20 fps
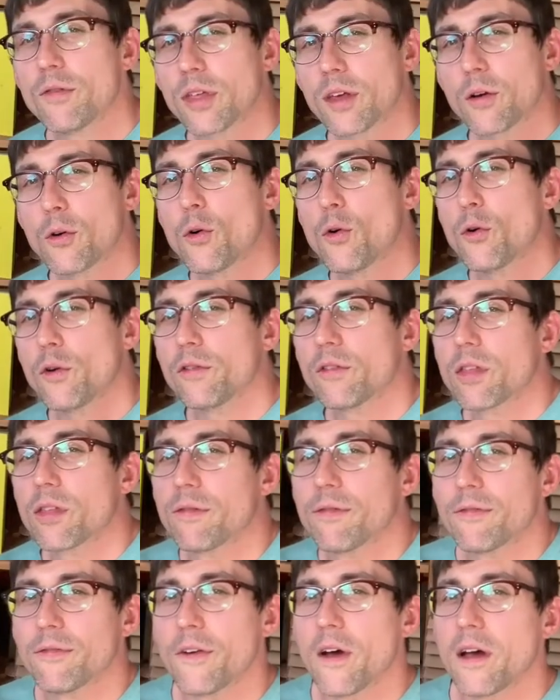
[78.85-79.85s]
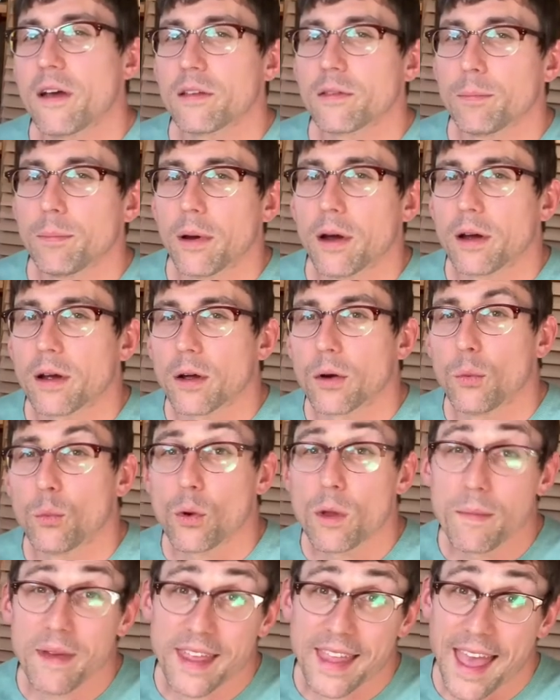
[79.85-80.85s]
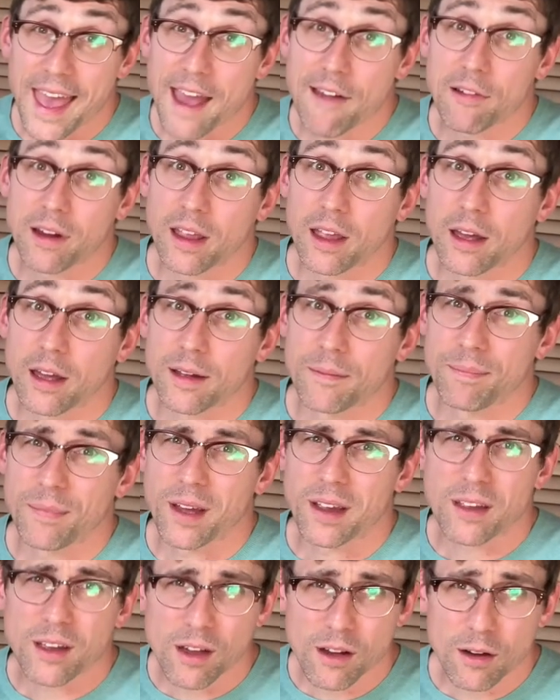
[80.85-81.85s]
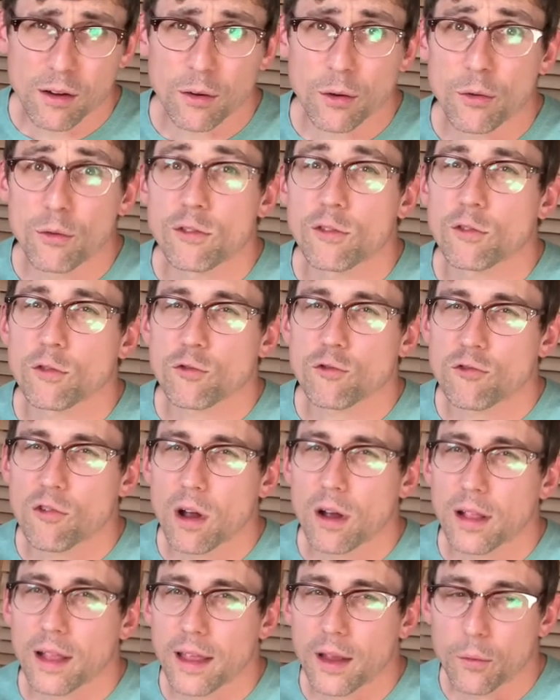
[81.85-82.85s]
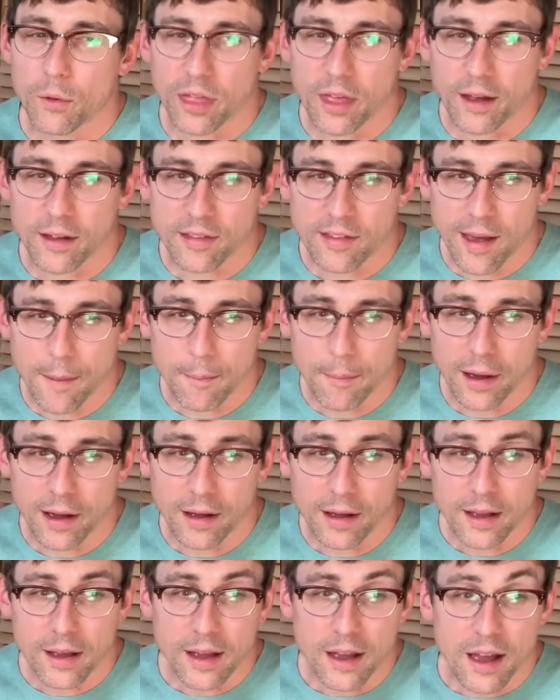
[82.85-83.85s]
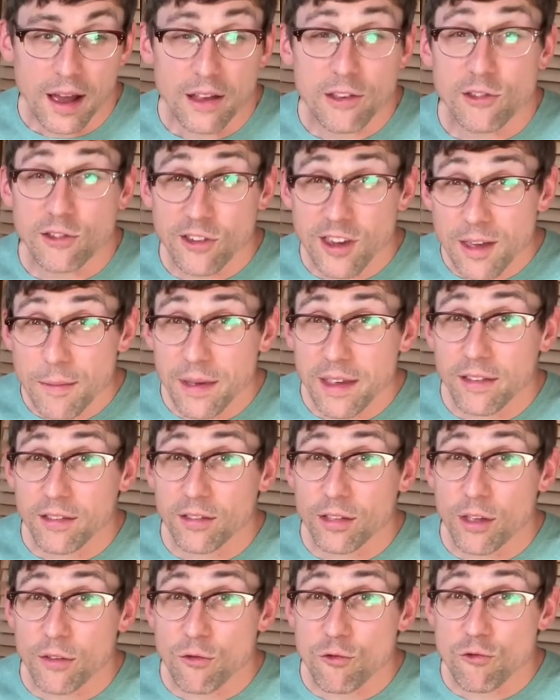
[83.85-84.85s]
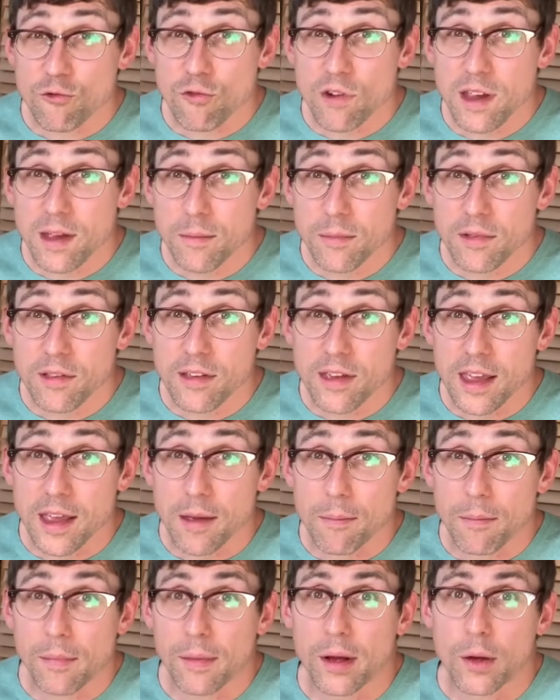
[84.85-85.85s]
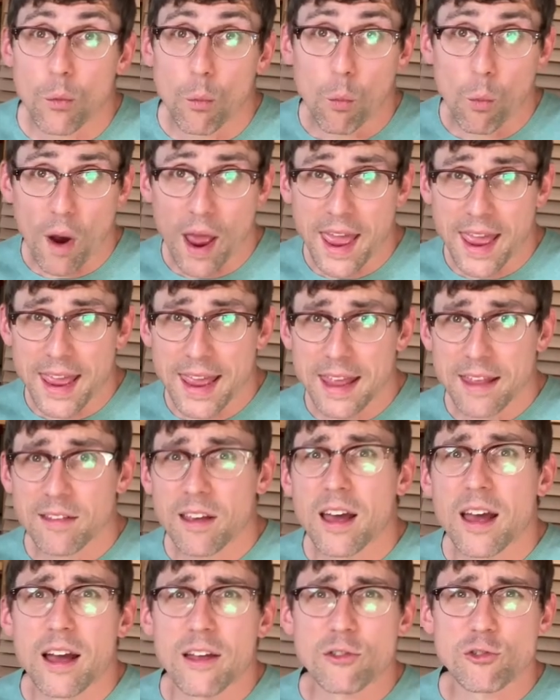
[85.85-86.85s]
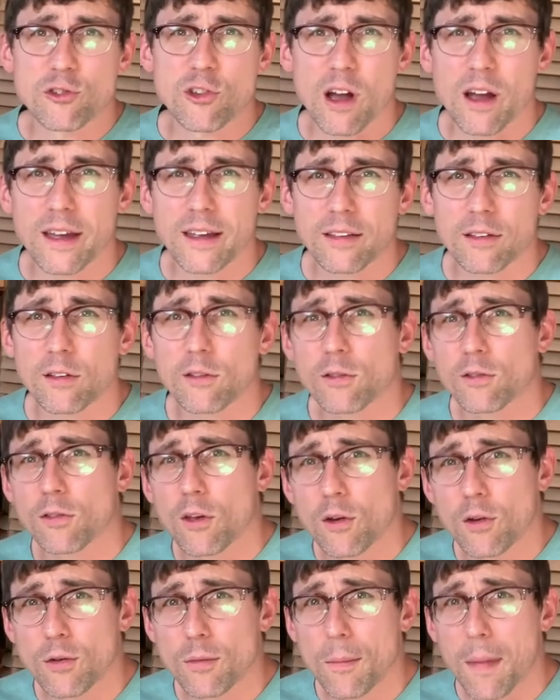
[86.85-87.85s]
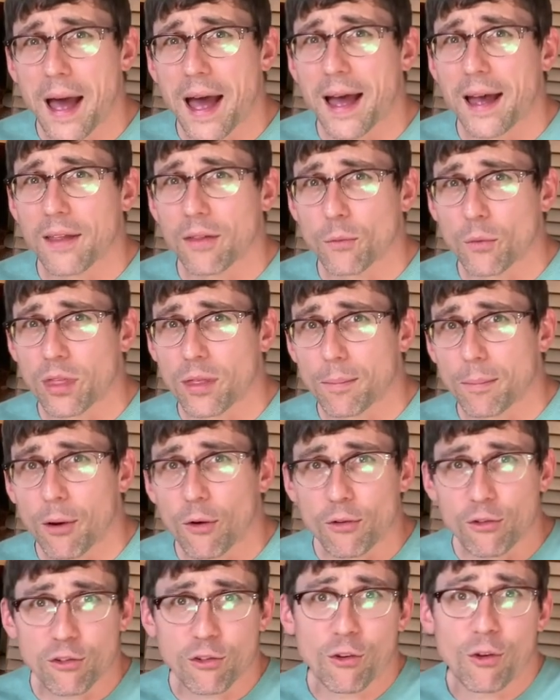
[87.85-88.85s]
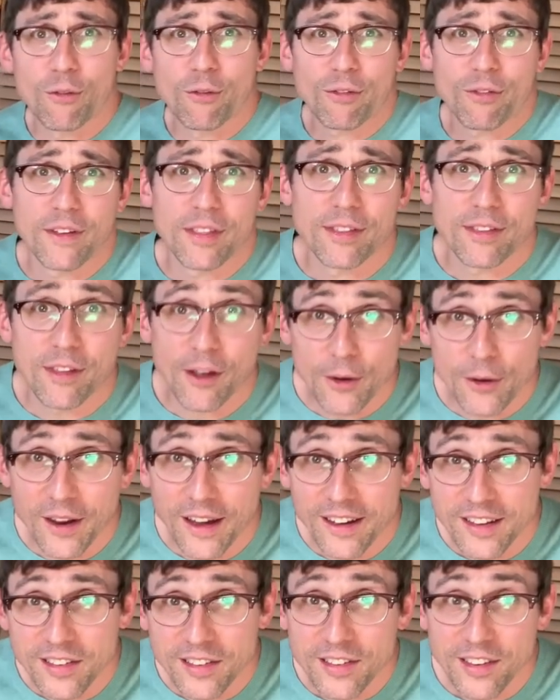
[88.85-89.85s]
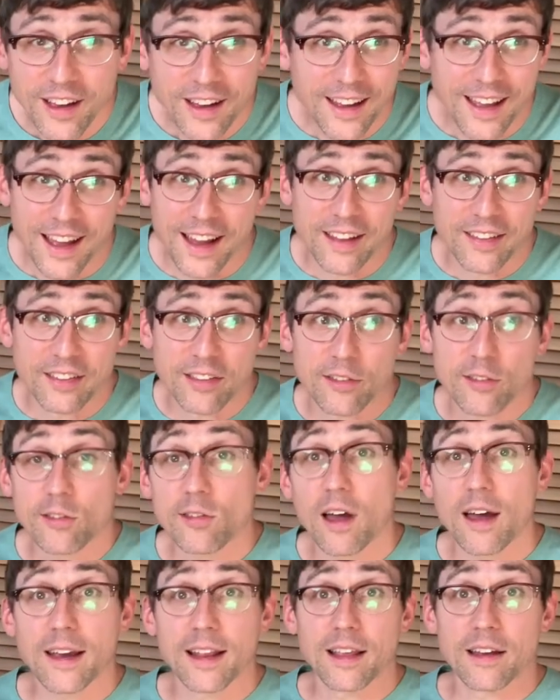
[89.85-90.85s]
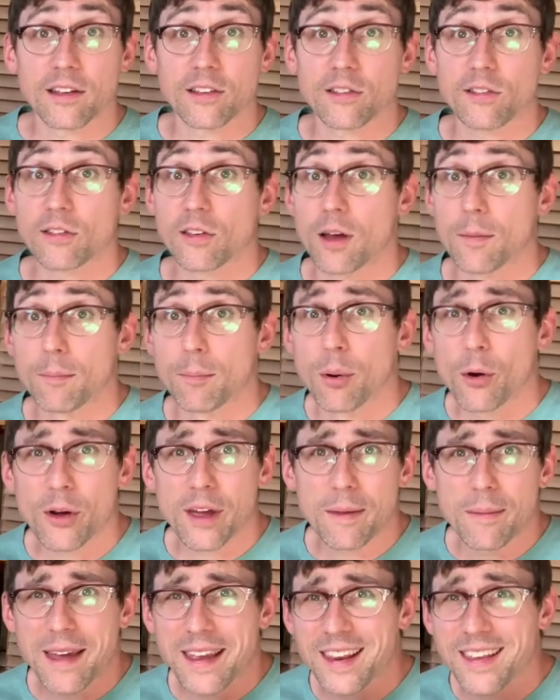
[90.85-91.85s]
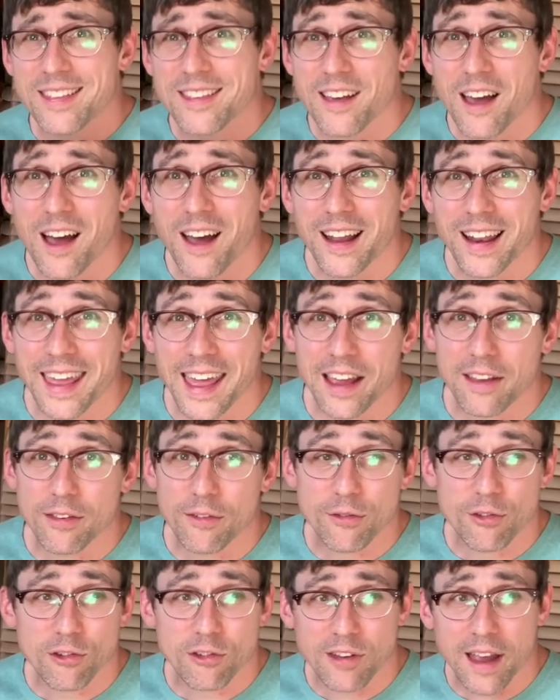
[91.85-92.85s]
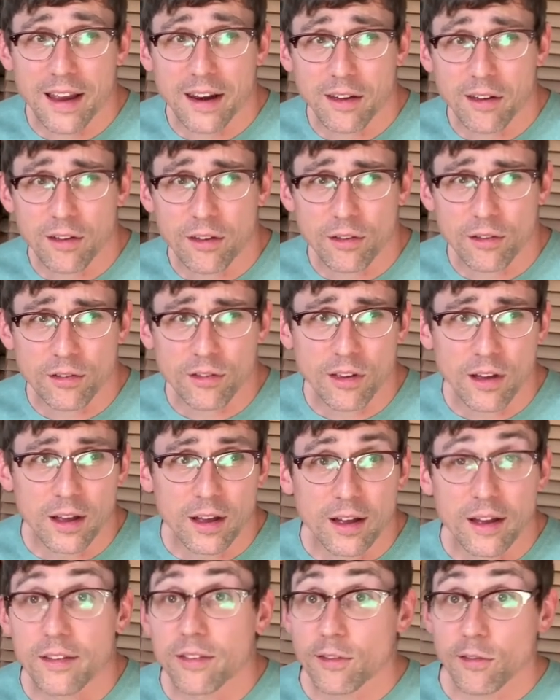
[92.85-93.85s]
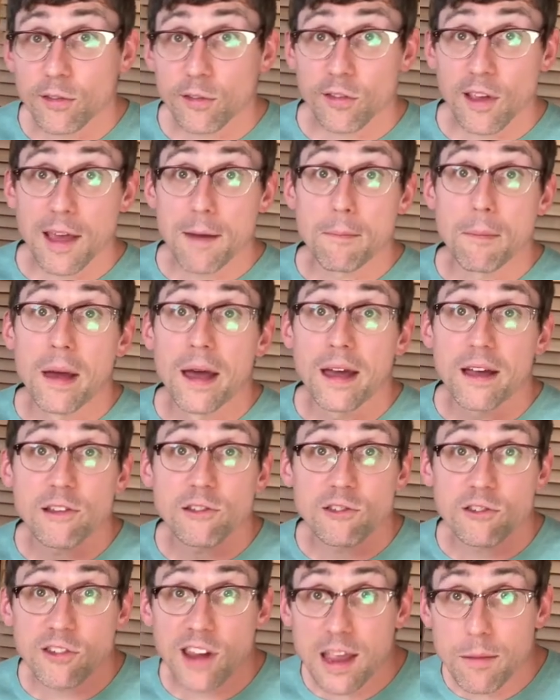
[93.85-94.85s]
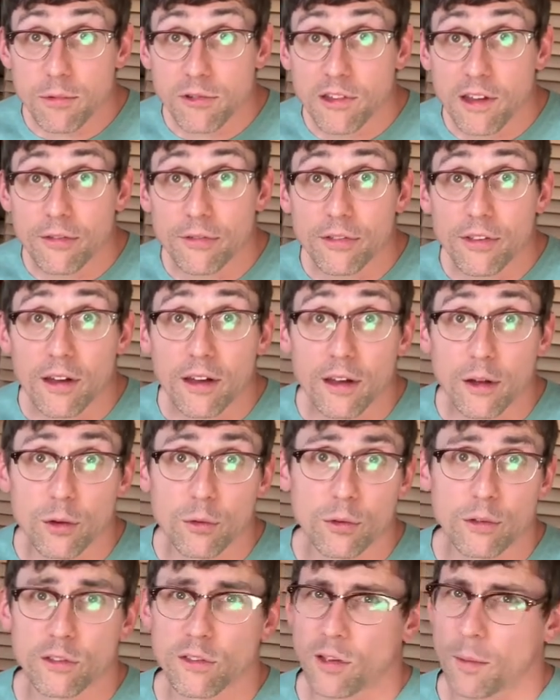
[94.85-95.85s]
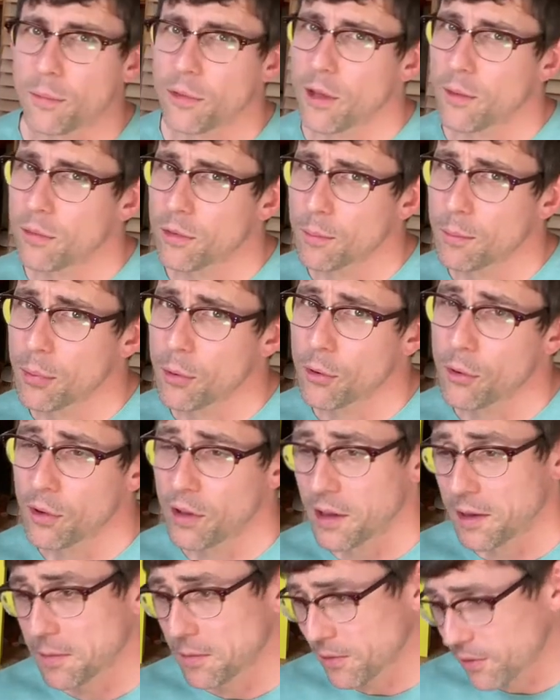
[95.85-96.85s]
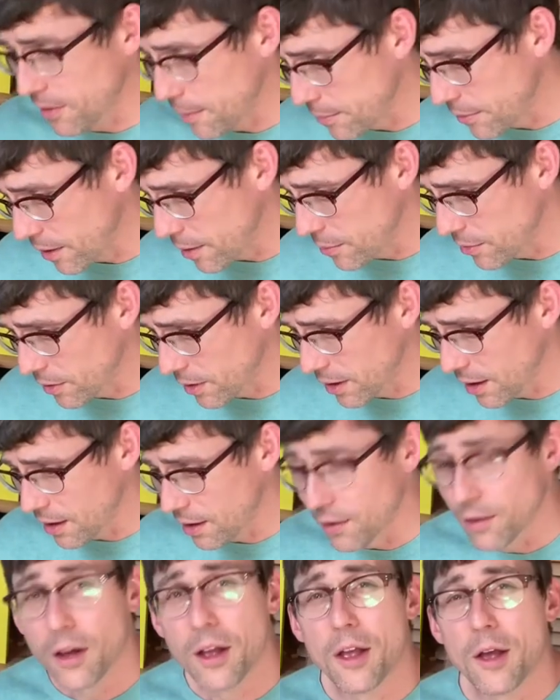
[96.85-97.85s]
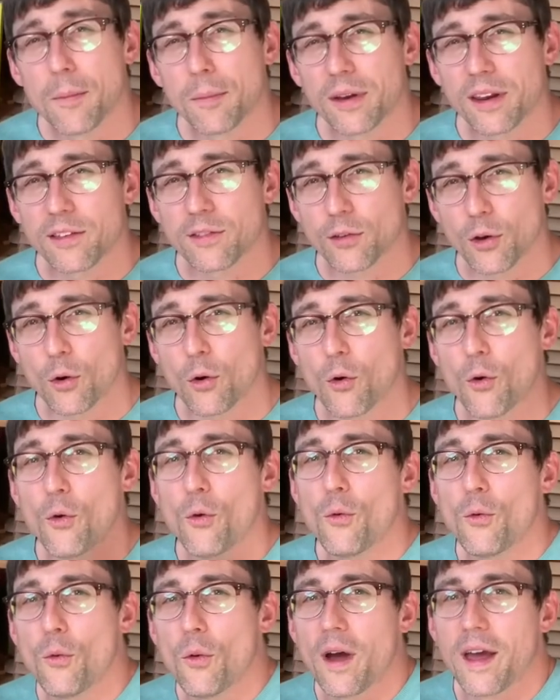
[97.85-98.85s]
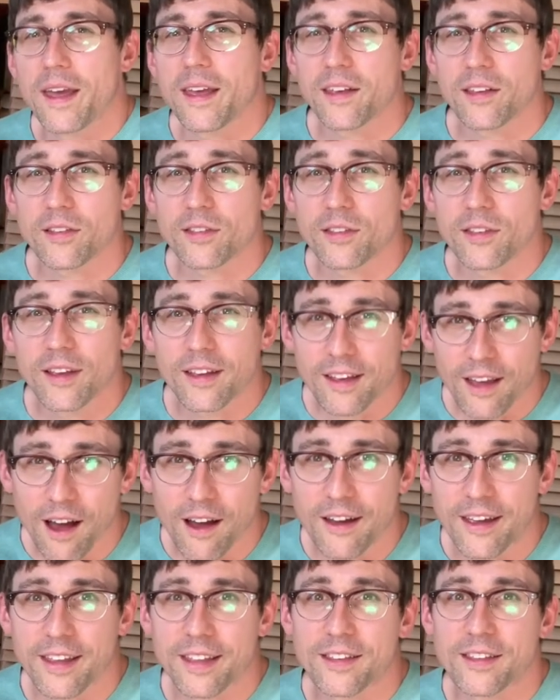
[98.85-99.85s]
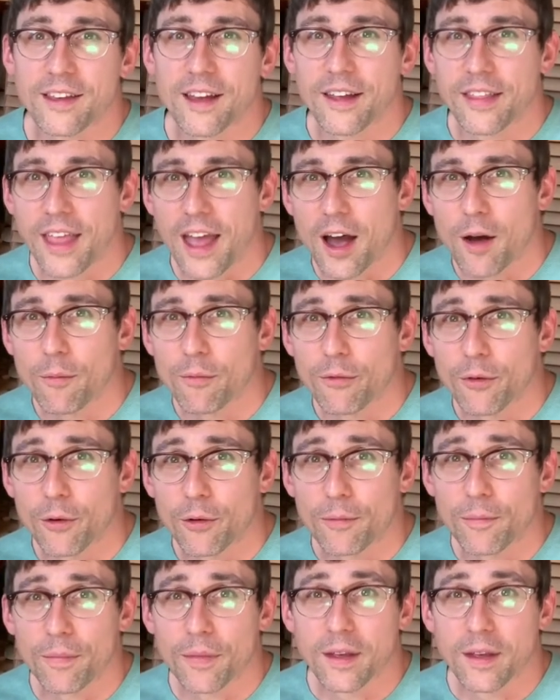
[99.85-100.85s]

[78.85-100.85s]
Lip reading: the course of the first book, we meet Erica, a girl who's struggling with her temper, and she meets the Dream Team, Wade, a giant stone man with a penchant for donuts, and Silas, a boy made entirely out of shadows, and Sim, a shapeshifter who's sometimes a boy, sometimes a girl, but is always kind and helpful.